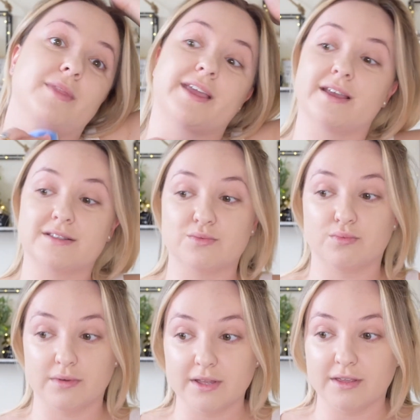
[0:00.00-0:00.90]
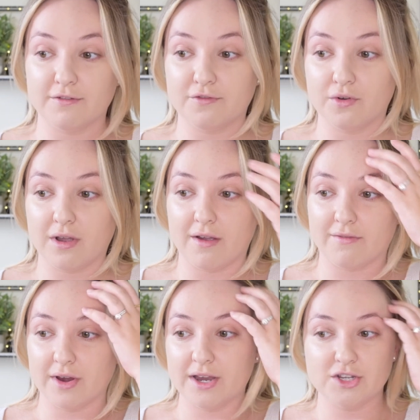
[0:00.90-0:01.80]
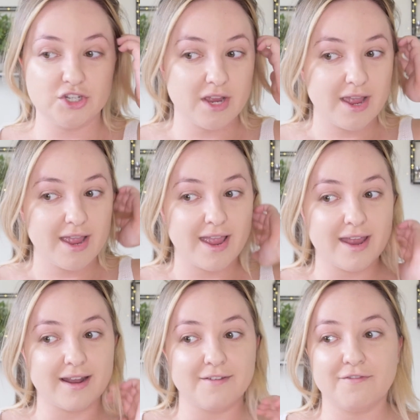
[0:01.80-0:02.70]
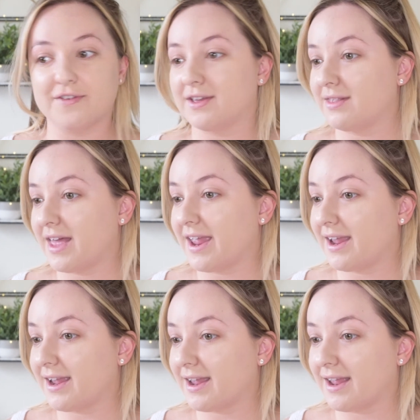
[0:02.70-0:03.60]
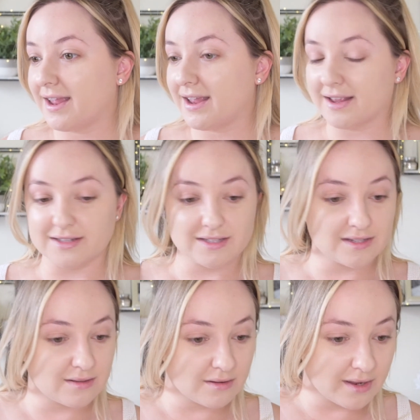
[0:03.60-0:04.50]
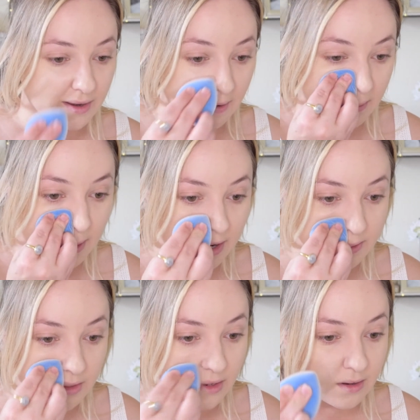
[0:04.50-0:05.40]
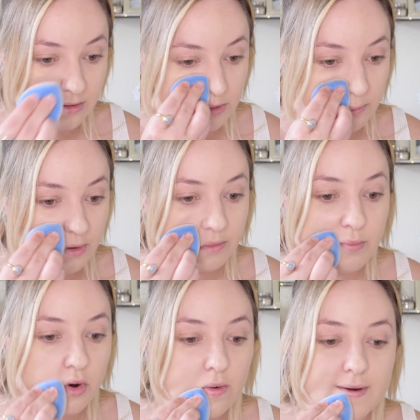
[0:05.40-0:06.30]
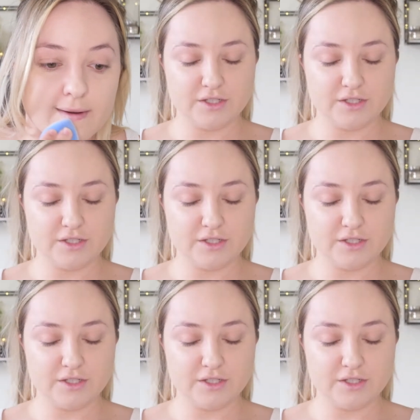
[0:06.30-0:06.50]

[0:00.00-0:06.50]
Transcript: Like, it's really full coverage, and I feel like it's getting nicely into my pores.